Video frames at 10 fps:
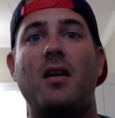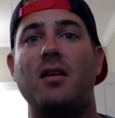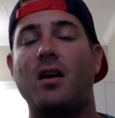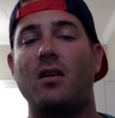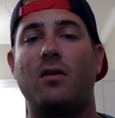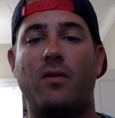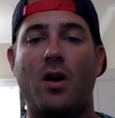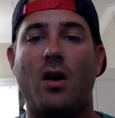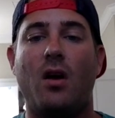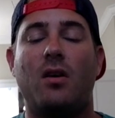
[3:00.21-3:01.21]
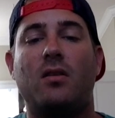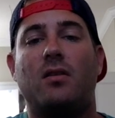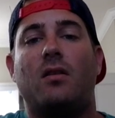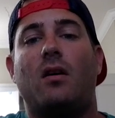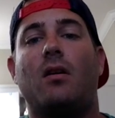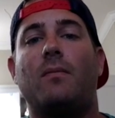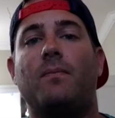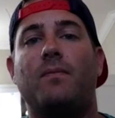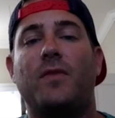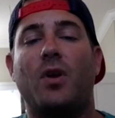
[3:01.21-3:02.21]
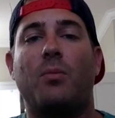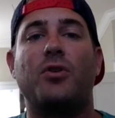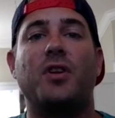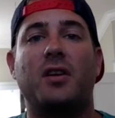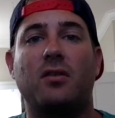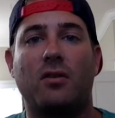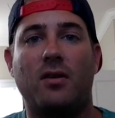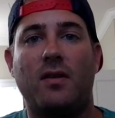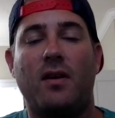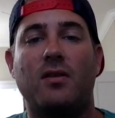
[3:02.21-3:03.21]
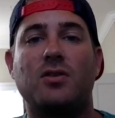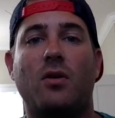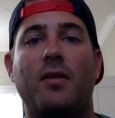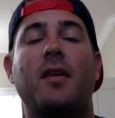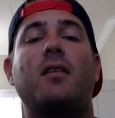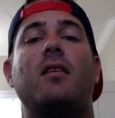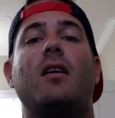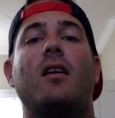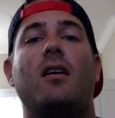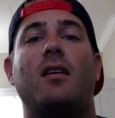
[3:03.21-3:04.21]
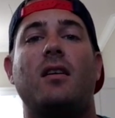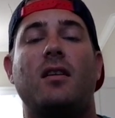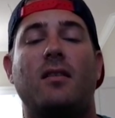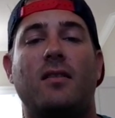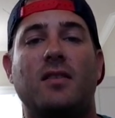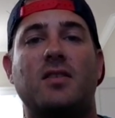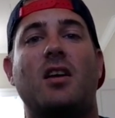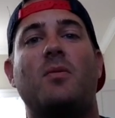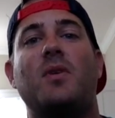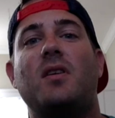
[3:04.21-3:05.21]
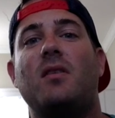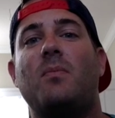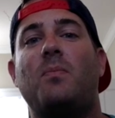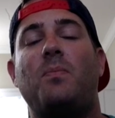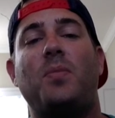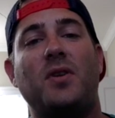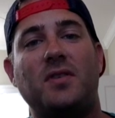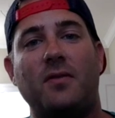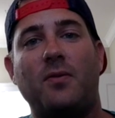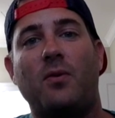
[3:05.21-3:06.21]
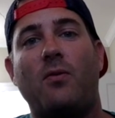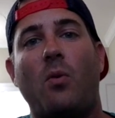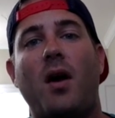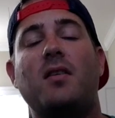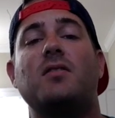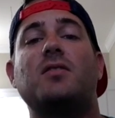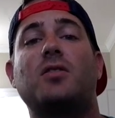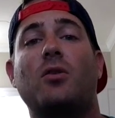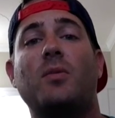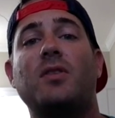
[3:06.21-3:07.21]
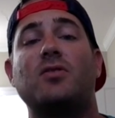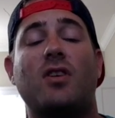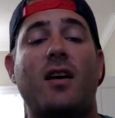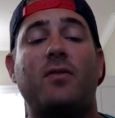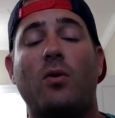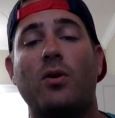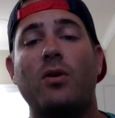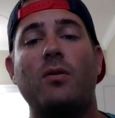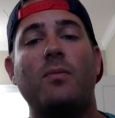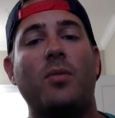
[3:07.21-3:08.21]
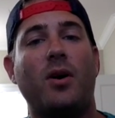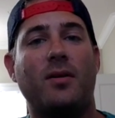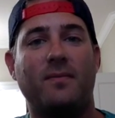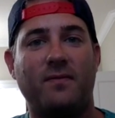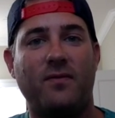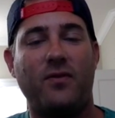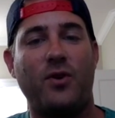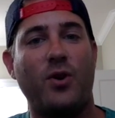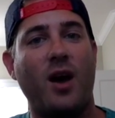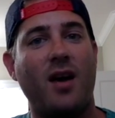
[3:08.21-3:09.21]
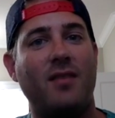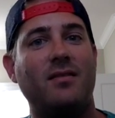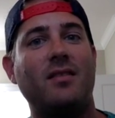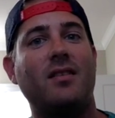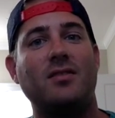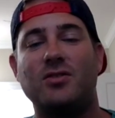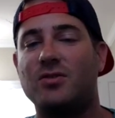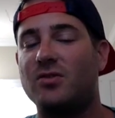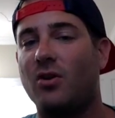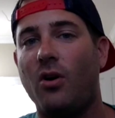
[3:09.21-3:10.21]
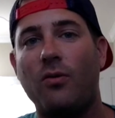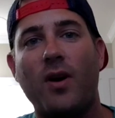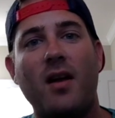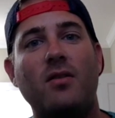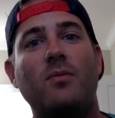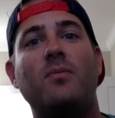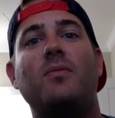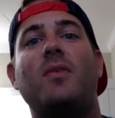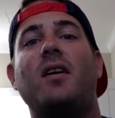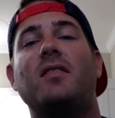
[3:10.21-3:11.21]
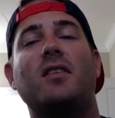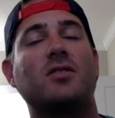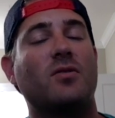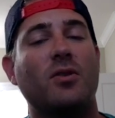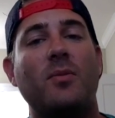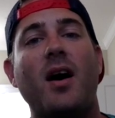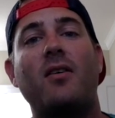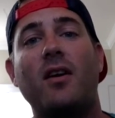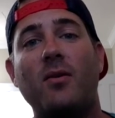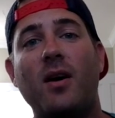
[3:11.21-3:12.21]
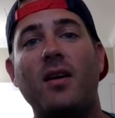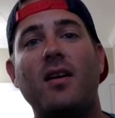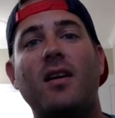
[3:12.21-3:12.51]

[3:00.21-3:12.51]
any kind of, predictor in there. So I think this is going to be a bit different of a way to determine the draft order, but fear not, it's all random. It doesn't really matter anyway.